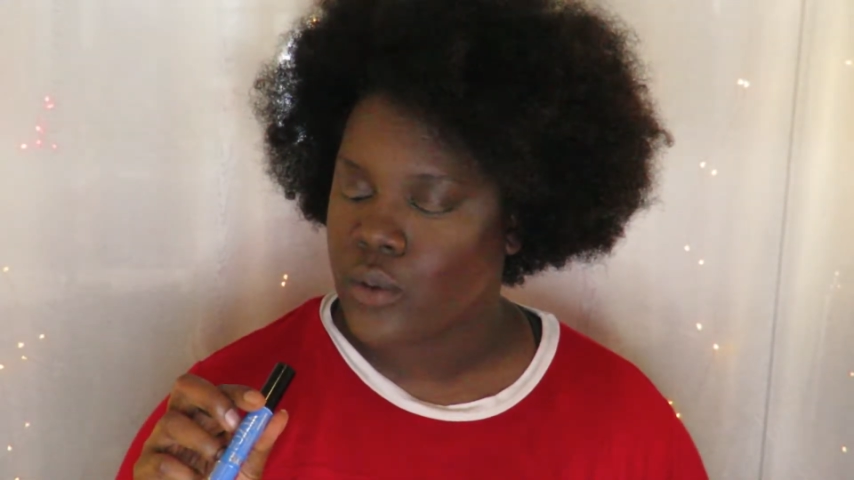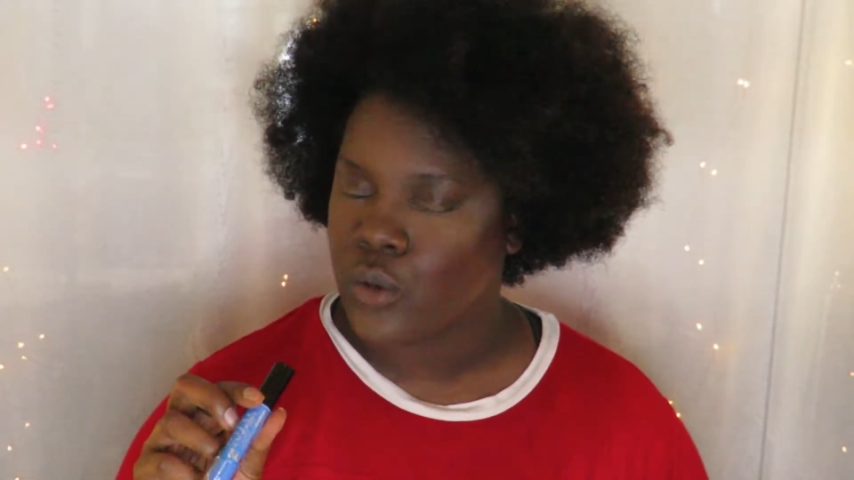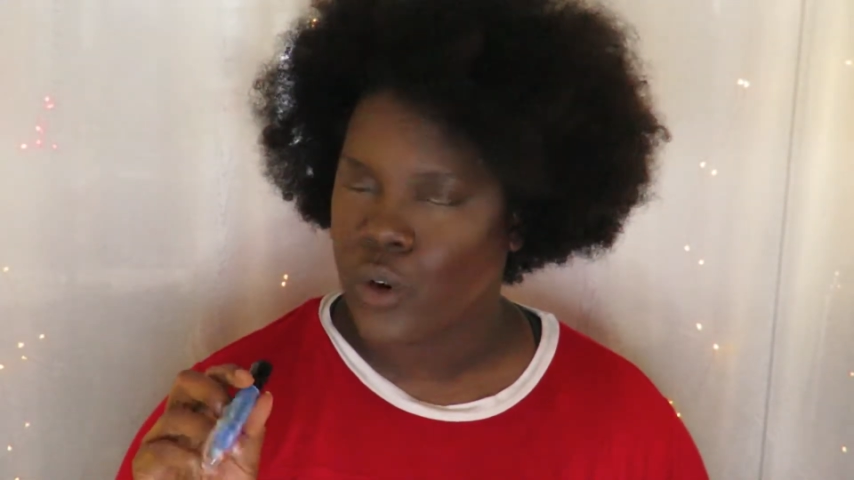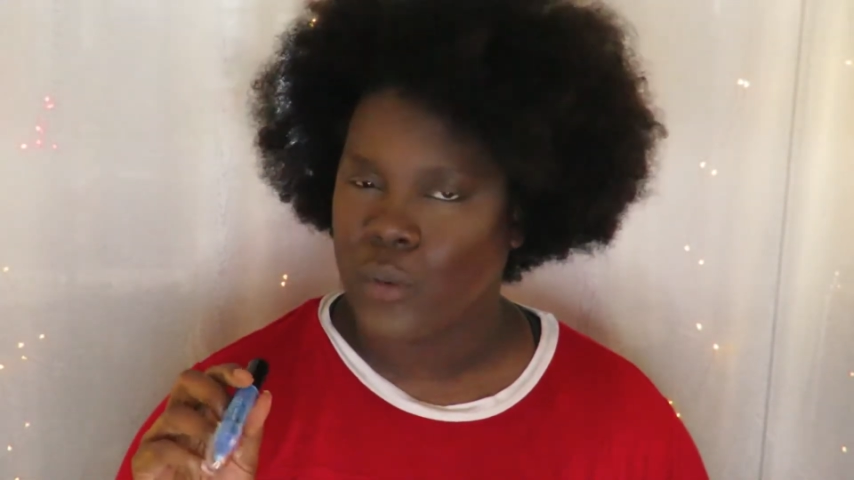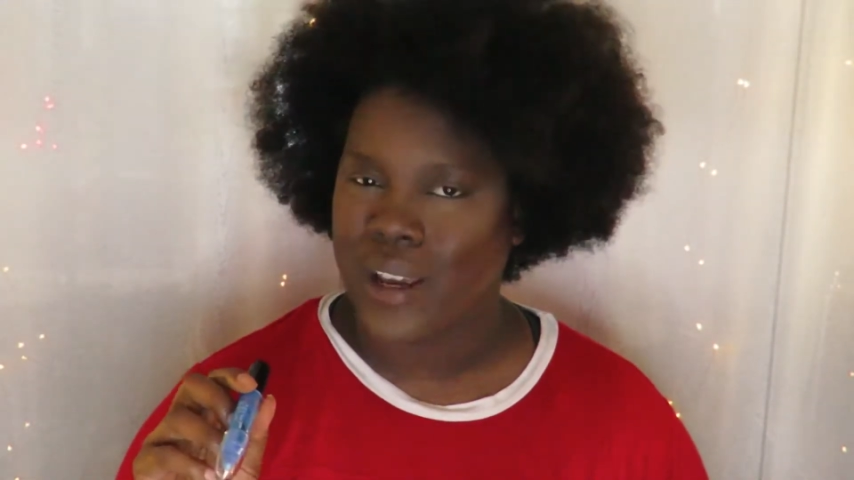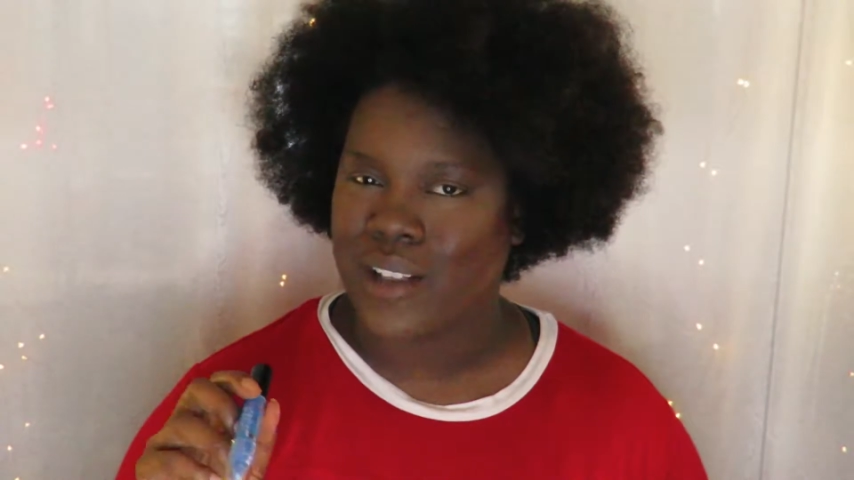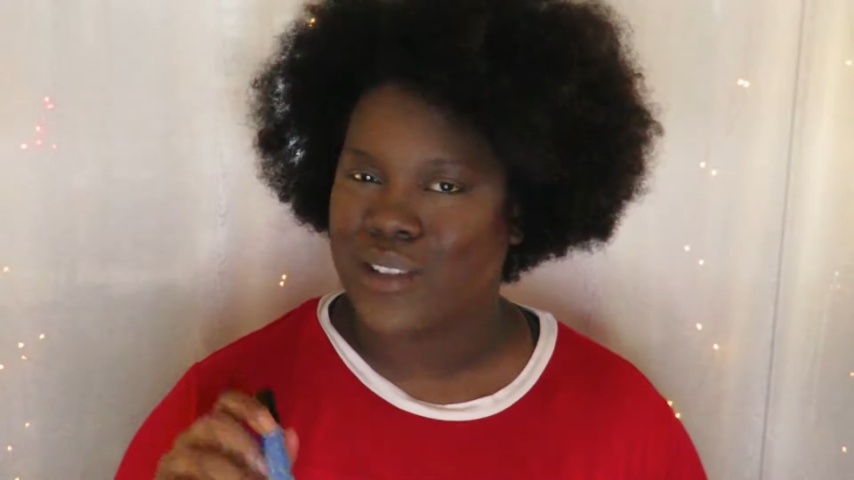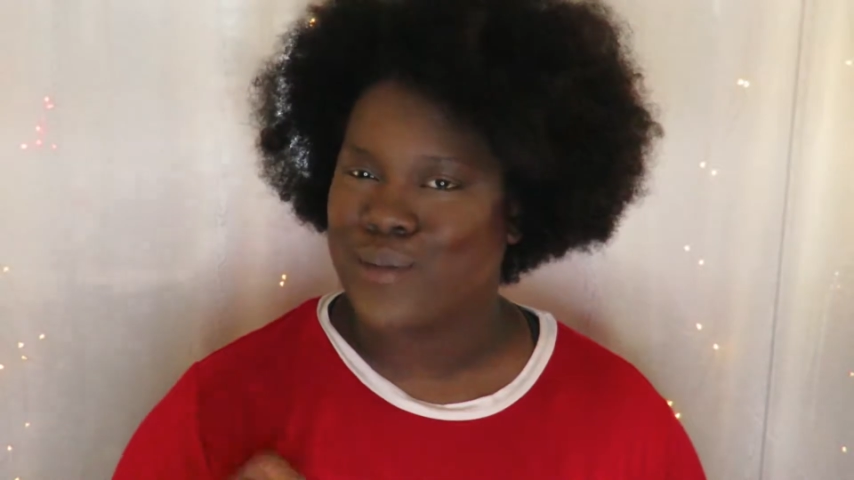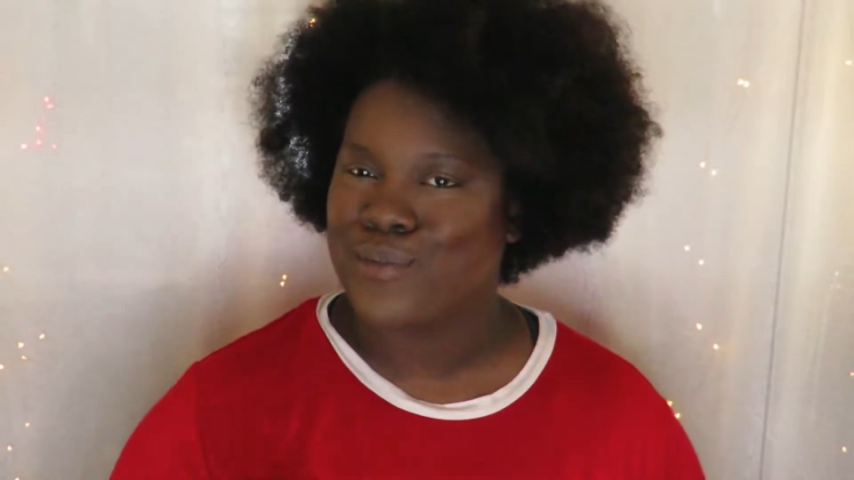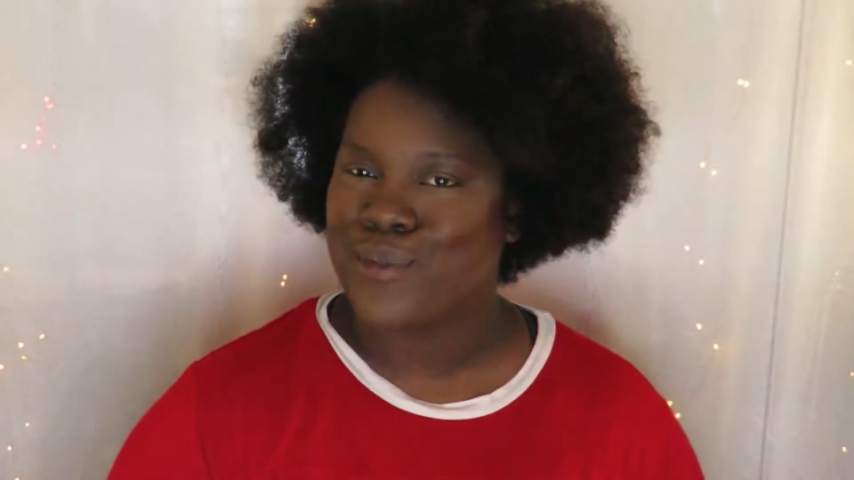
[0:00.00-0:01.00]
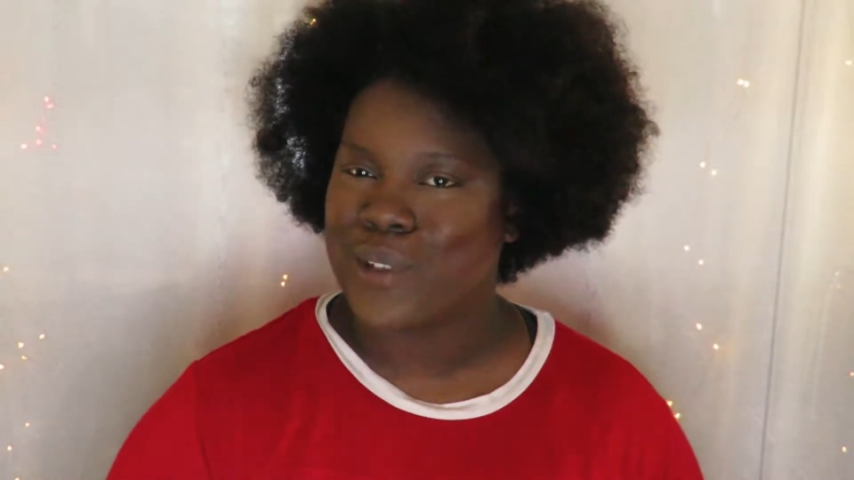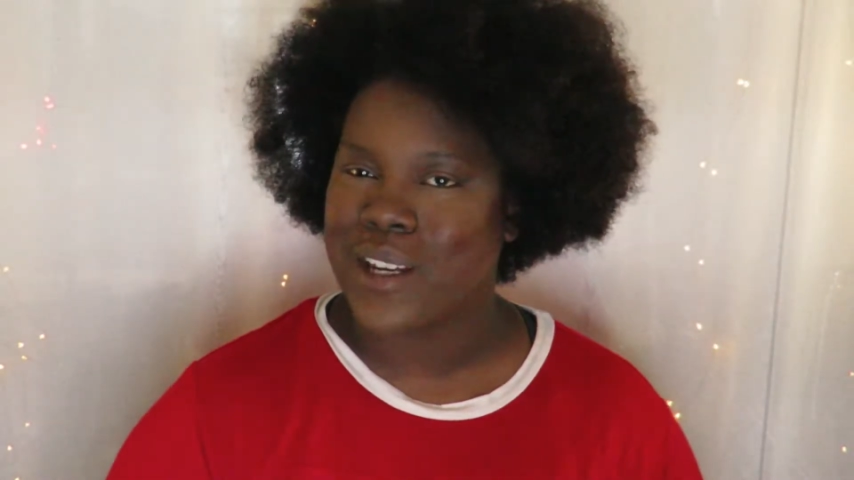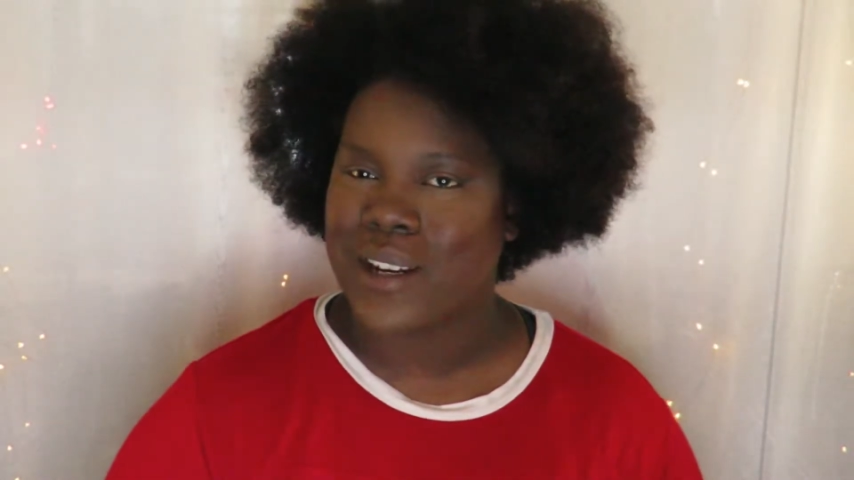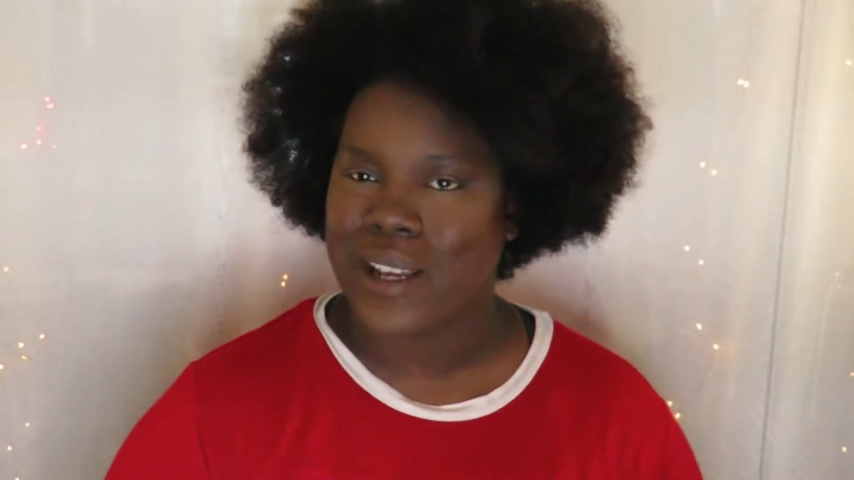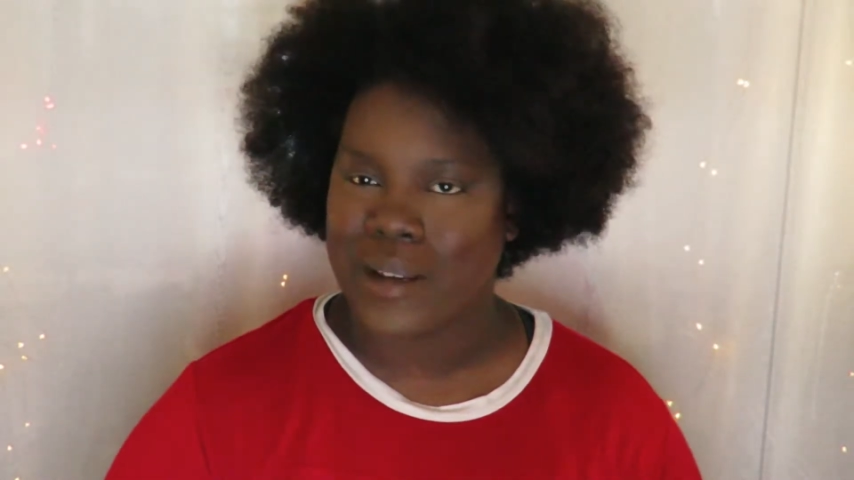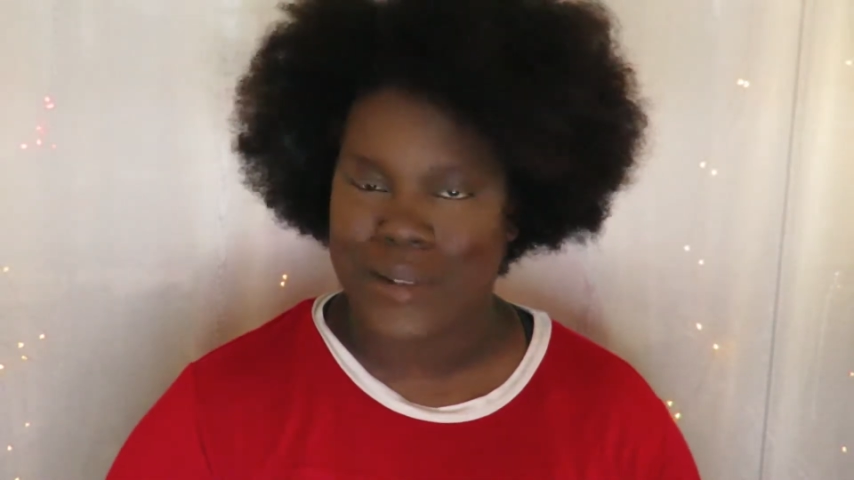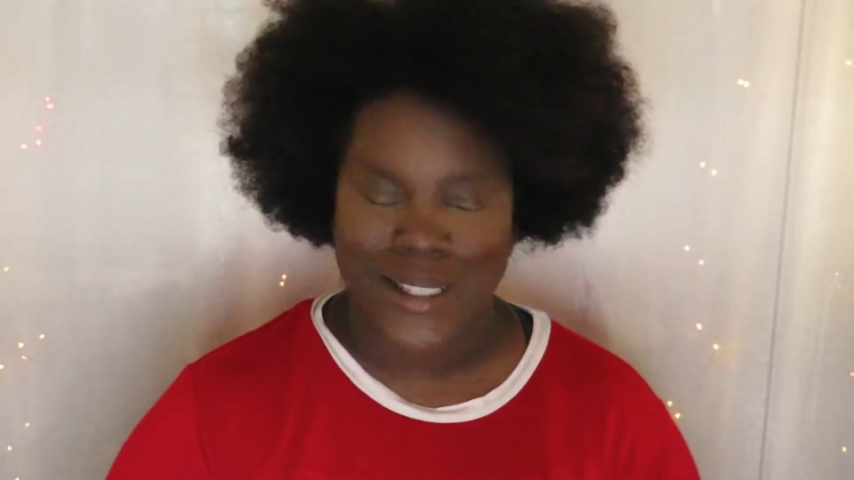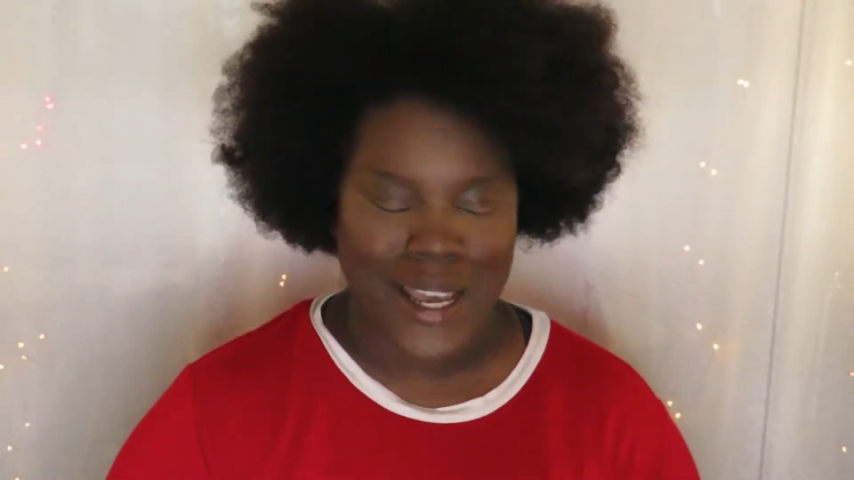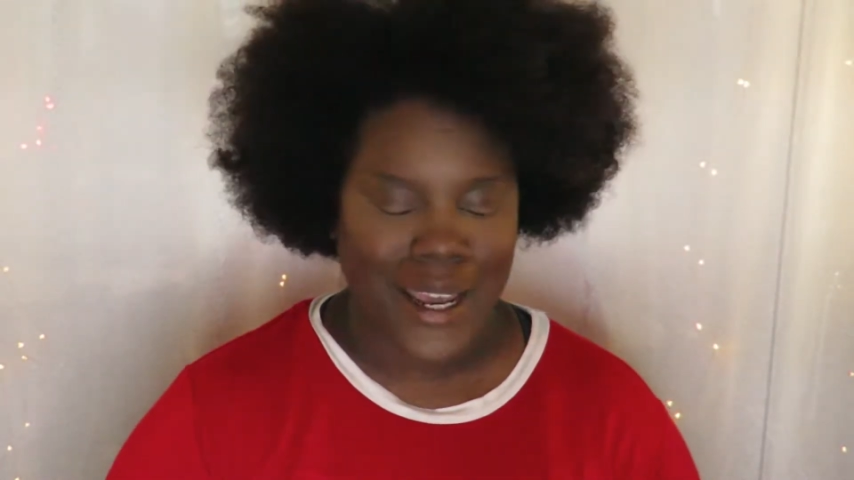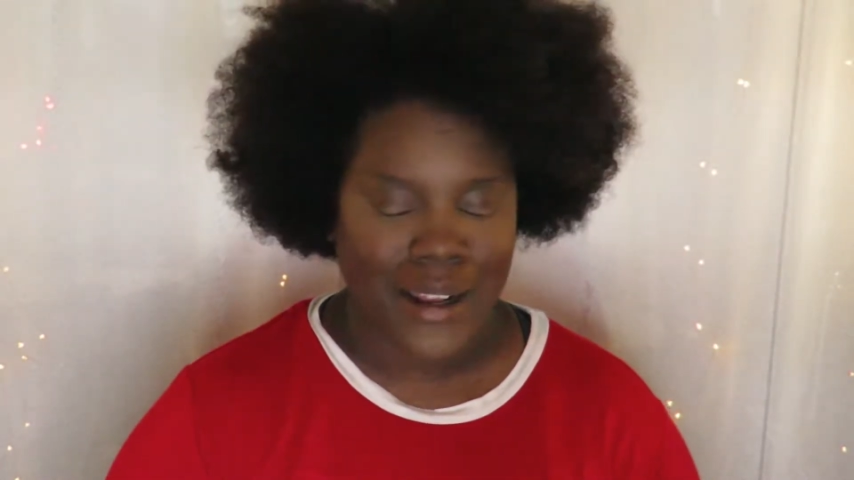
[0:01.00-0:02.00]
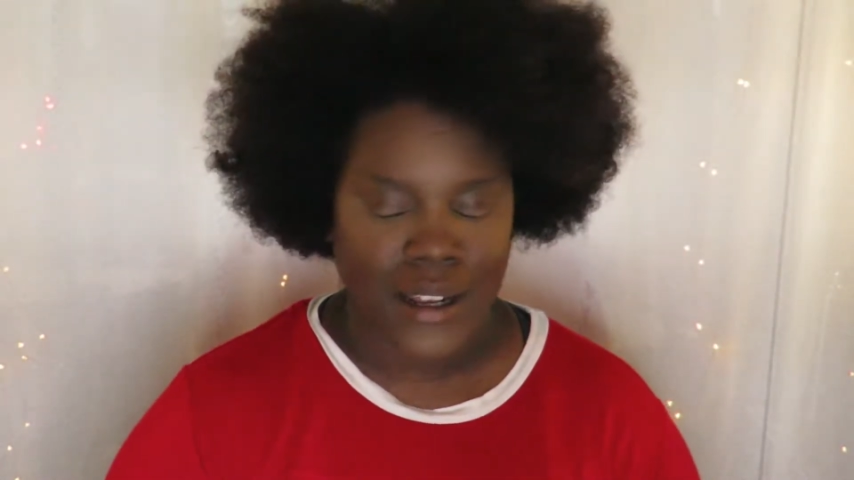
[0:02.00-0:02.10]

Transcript: Romance. What kind of name is that?